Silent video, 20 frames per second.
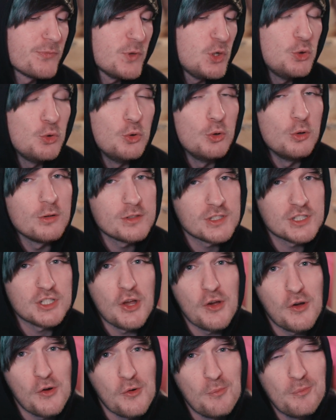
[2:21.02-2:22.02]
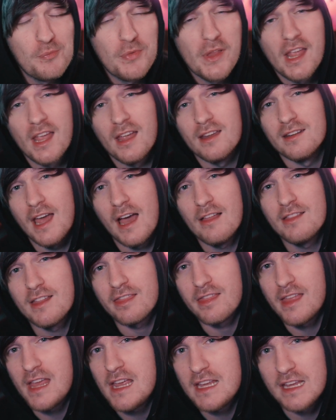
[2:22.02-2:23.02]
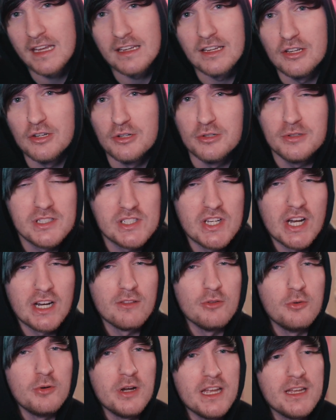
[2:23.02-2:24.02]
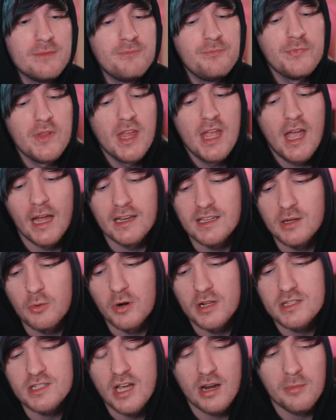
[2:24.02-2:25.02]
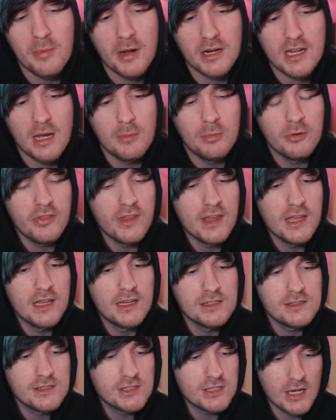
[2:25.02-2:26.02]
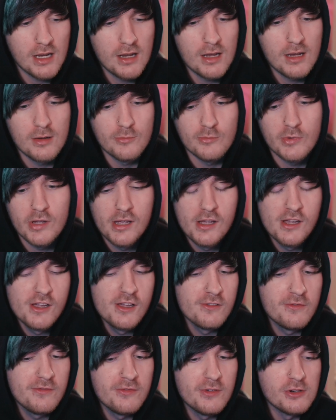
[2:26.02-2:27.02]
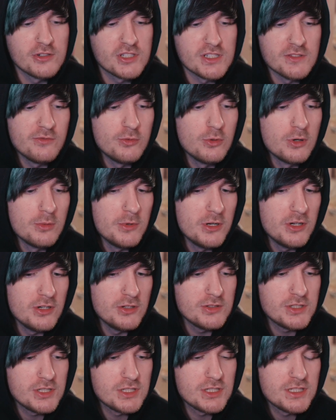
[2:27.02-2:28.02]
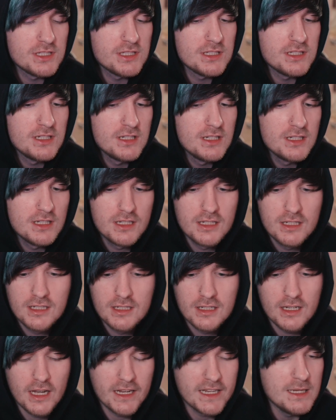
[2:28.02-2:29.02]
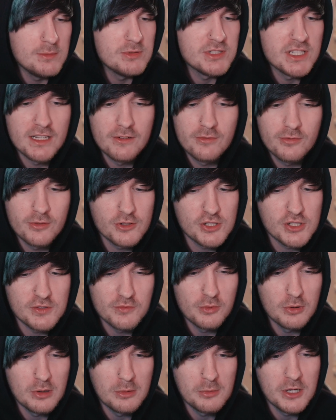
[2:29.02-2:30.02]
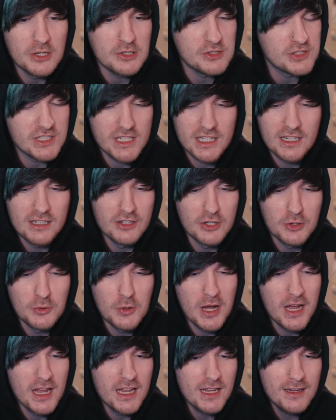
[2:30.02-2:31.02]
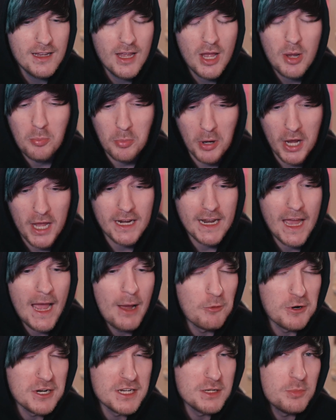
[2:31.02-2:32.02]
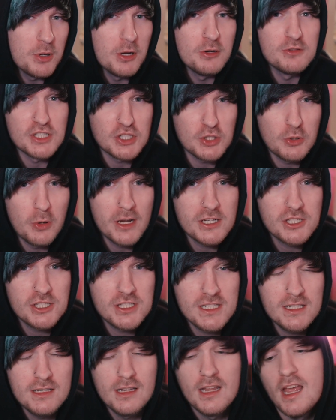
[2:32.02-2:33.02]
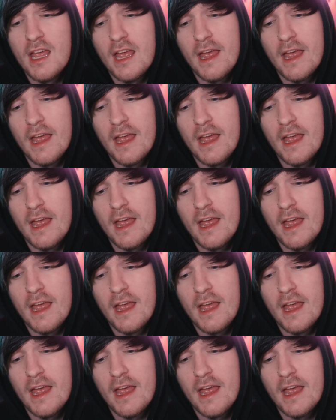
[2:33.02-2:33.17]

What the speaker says: Cool. So now that thanking you is out of the way, I did want to talk about a couple things. First and foremost, I keep saying first and foremost, I don't know why, but I wanted to pose a question